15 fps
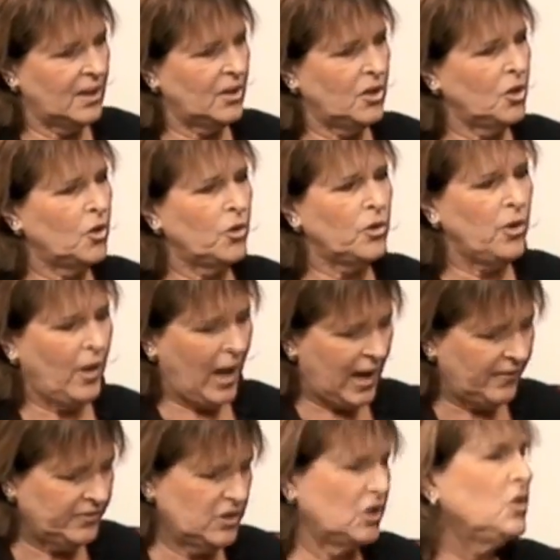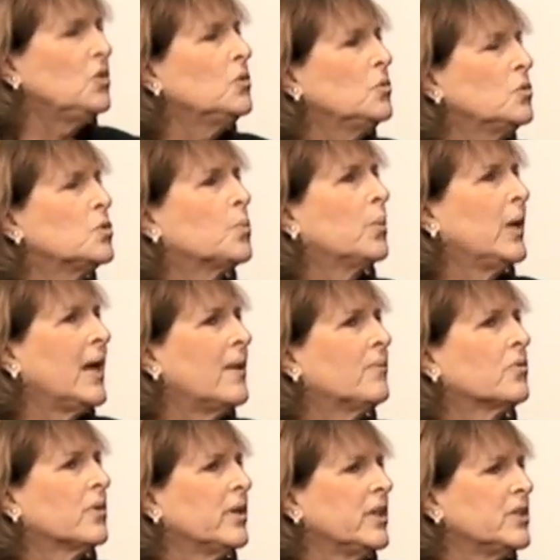you have to use
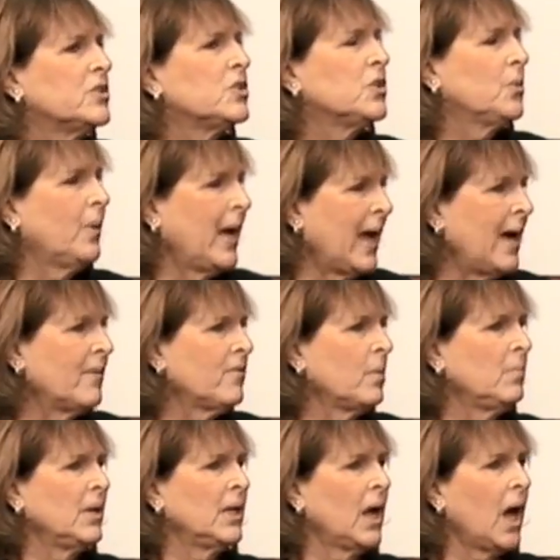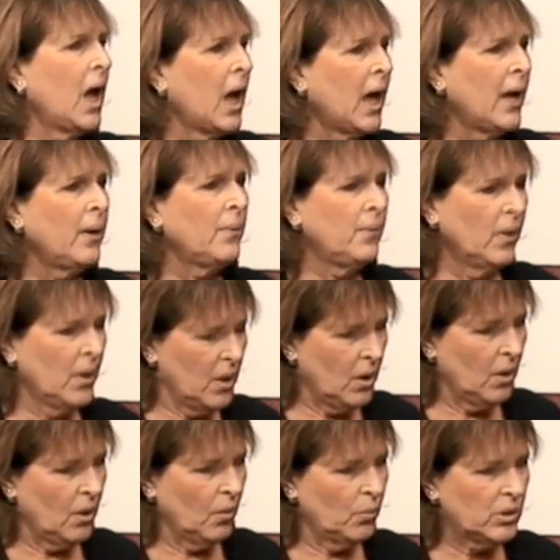whatever it is you have. I mean, I
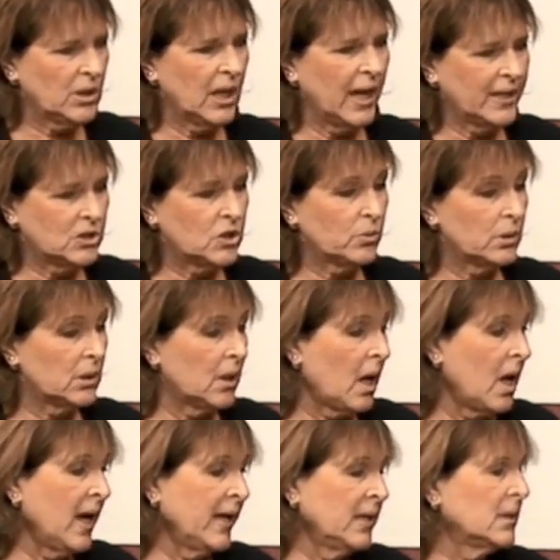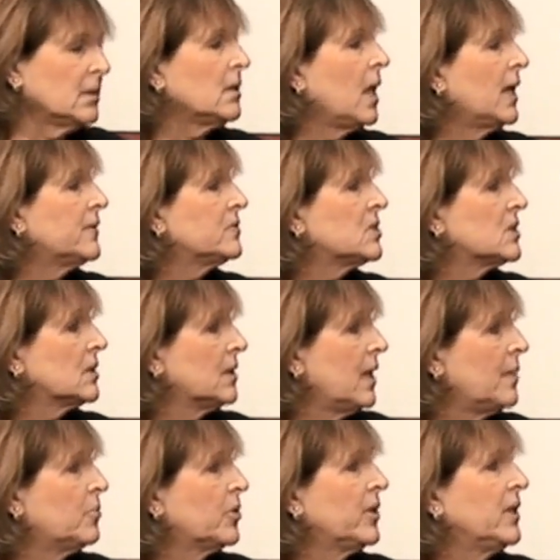would like to align a lot of
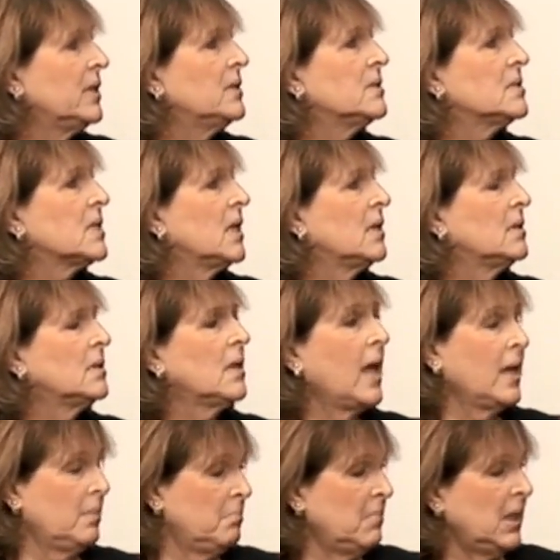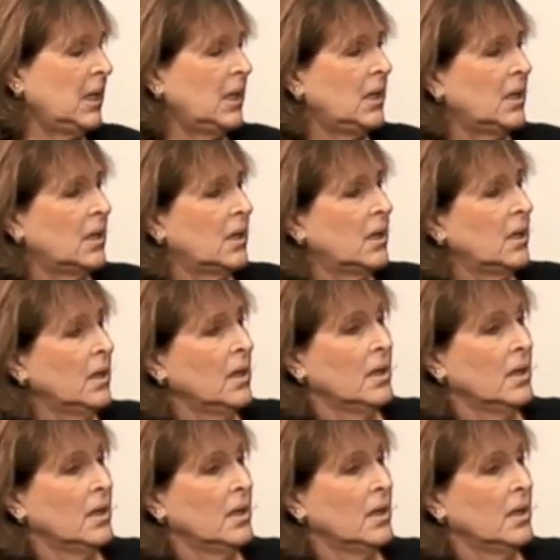celebrities and media